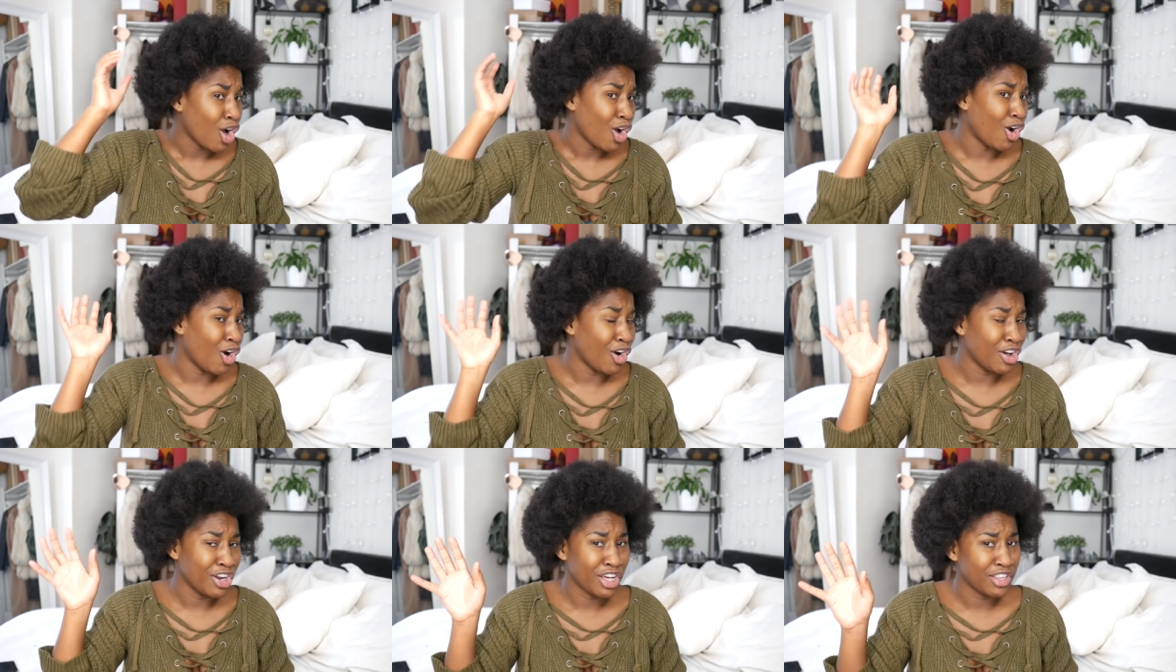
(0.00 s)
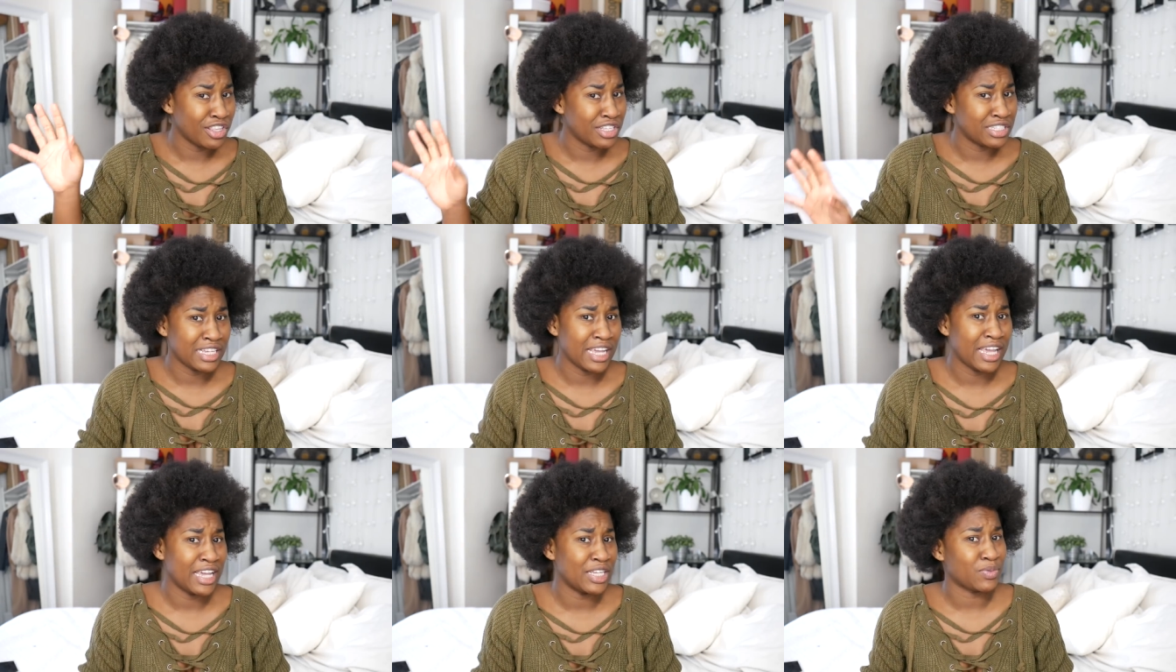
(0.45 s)
Gone are
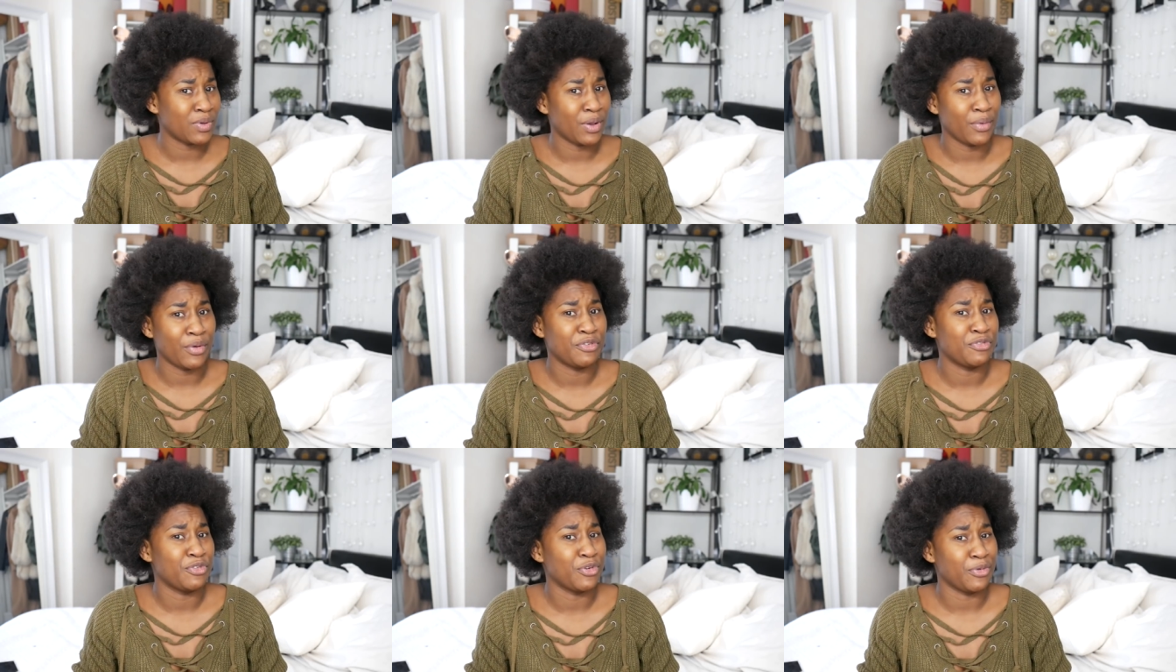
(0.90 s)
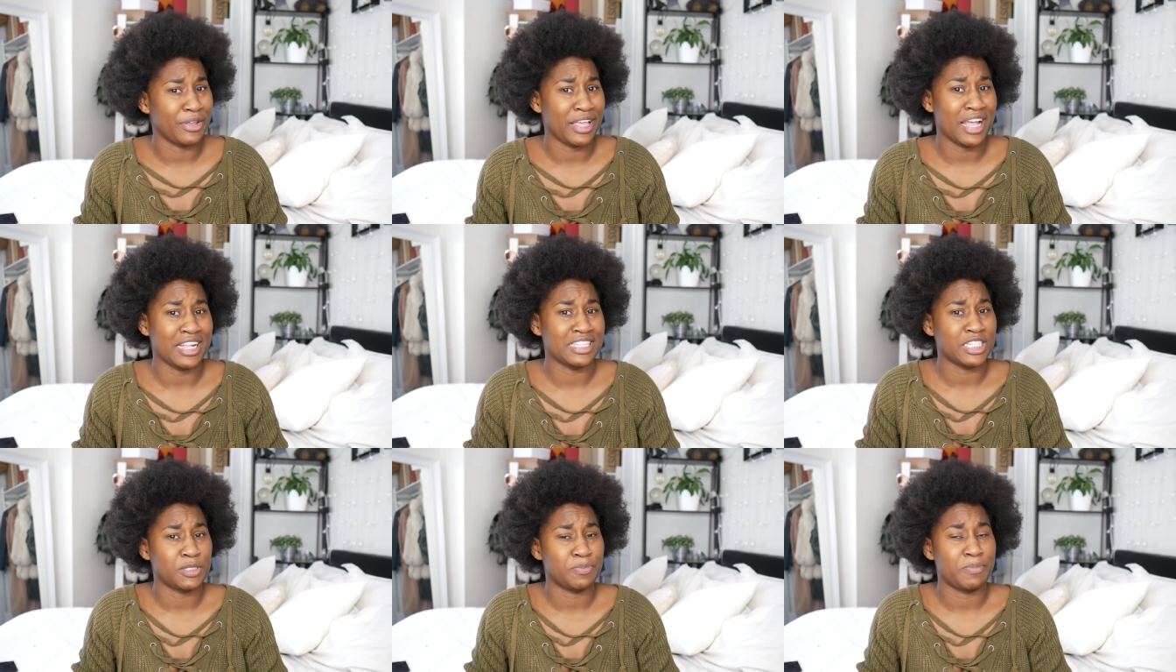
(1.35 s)
the days where we thought we
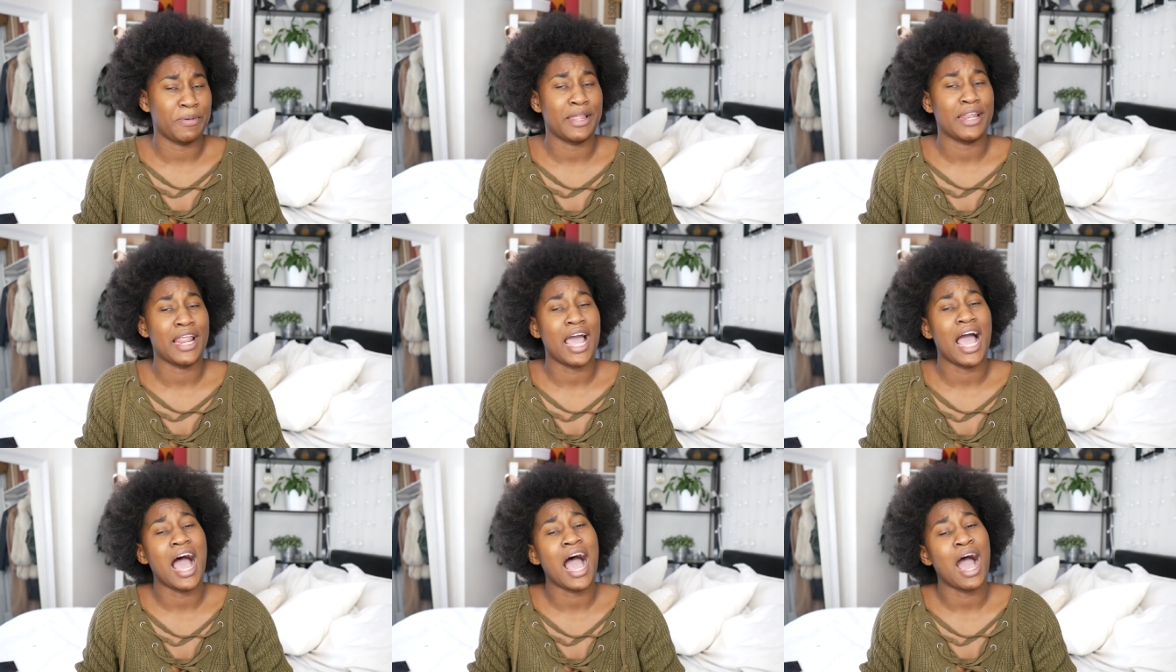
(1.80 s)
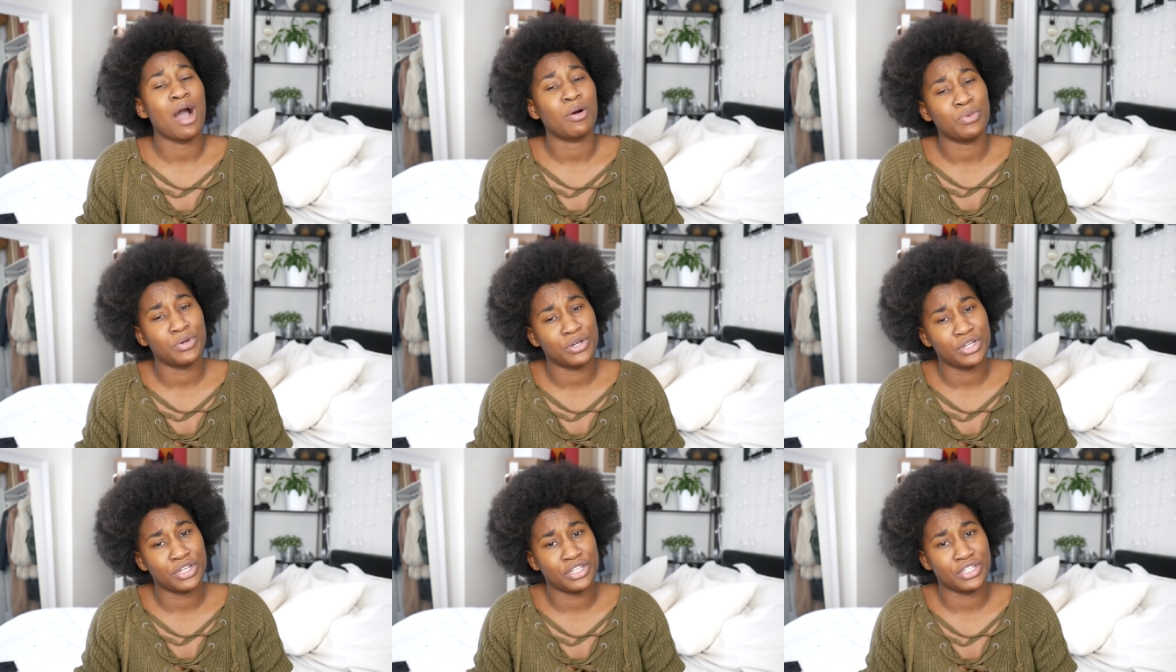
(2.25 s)
had to spend
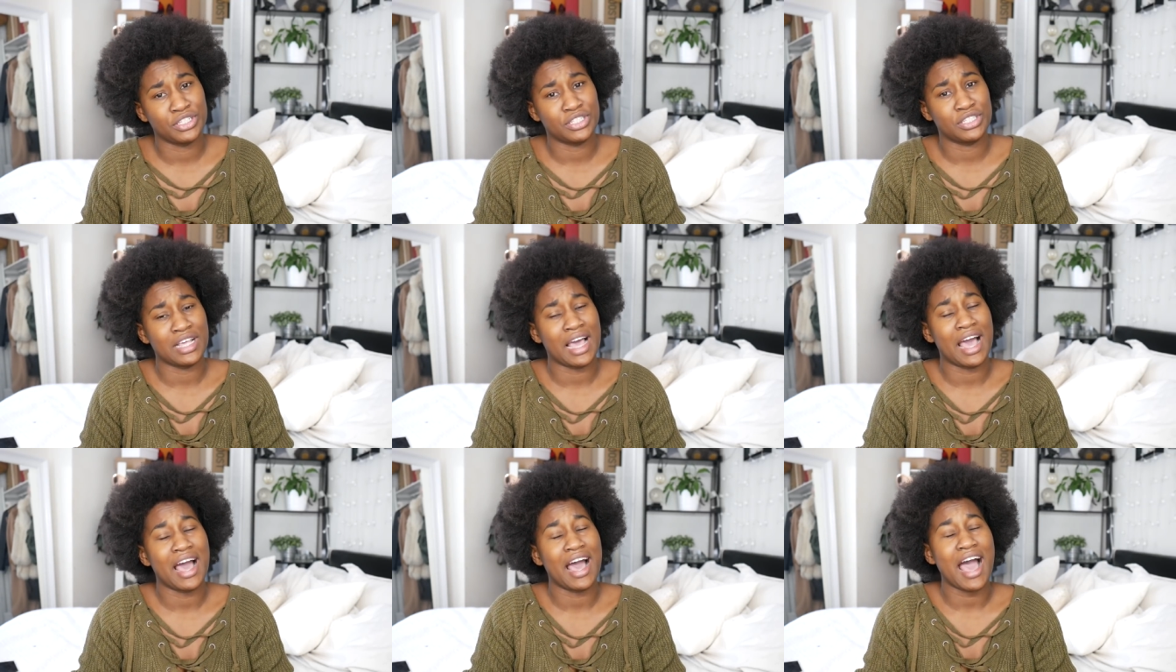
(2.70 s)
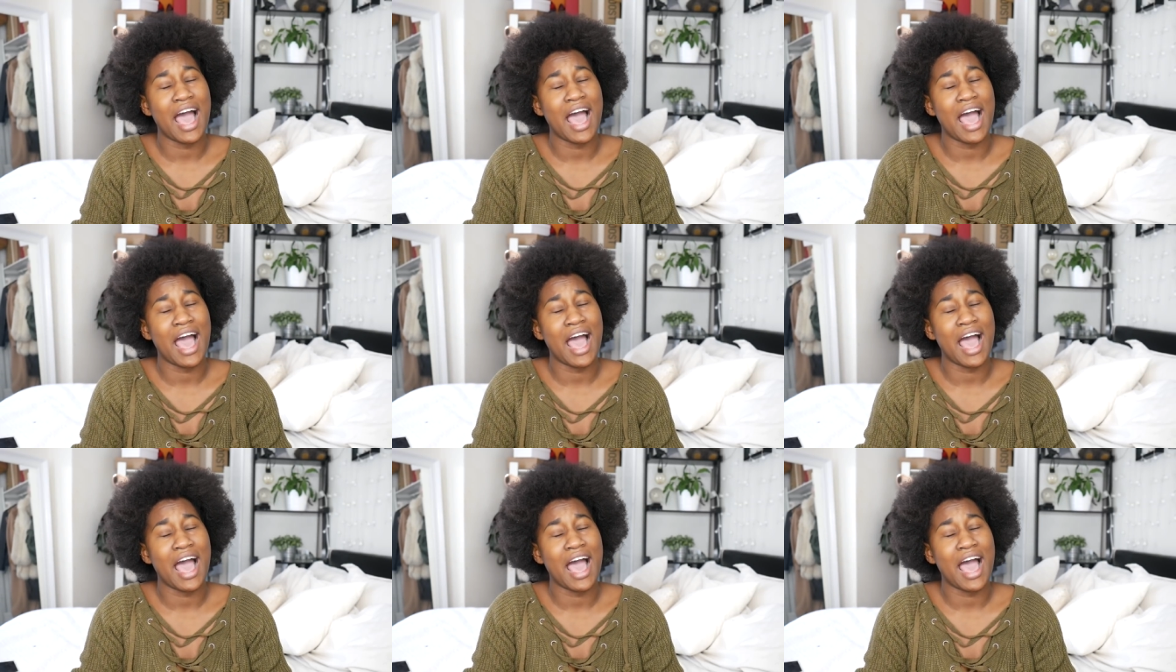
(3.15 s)
hours,